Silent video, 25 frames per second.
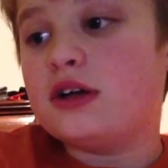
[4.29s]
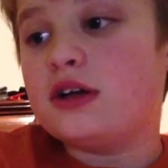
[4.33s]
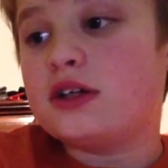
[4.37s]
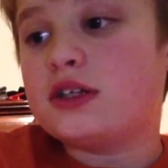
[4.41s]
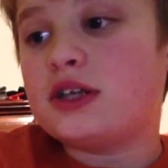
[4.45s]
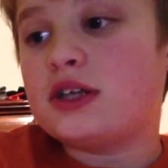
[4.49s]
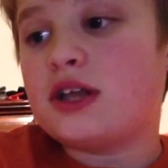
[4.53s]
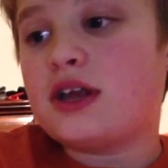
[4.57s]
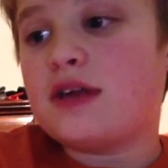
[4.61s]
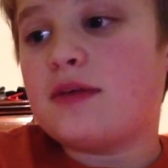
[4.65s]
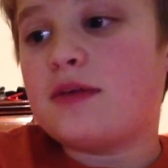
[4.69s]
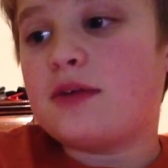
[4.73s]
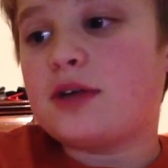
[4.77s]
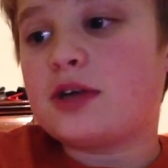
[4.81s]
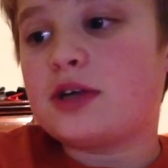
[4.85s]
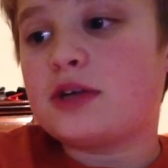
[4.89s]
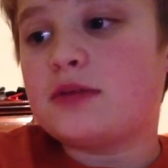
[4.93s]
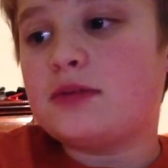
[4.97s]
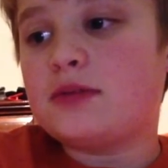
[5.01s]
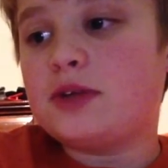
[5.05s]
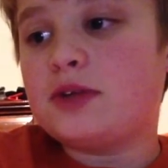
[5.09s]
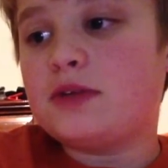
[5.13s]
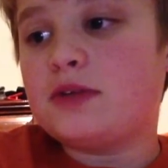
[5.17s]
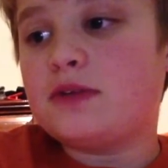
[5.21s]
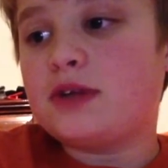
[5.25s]
Today we're going to
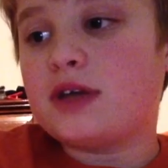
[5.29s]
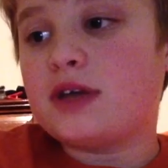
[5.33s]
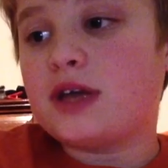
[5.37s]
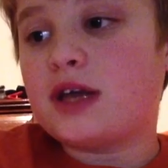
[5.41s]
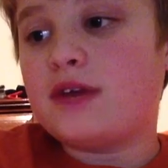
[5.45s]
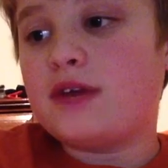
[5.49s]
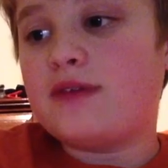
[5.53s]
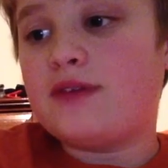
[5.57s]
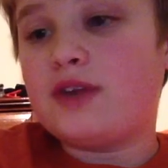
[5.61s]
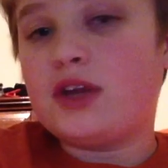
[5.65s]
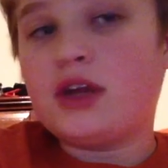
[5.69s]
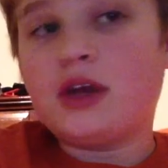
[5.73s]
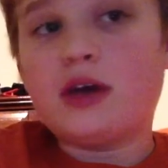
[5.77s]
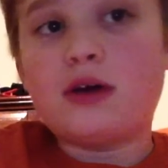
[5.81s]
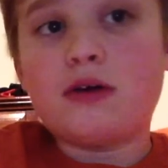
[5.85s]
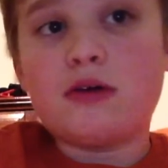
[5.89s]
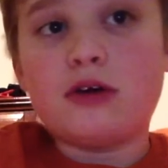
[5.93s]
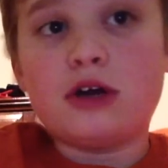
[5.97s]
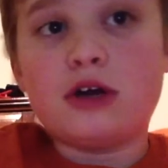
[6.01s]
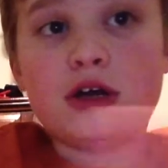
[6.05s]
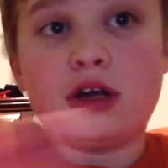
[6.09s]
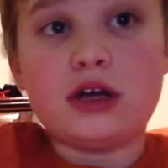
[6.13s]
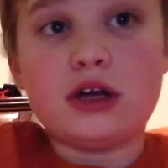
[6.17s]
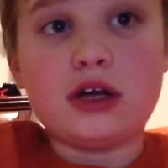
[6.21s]
be doing a video,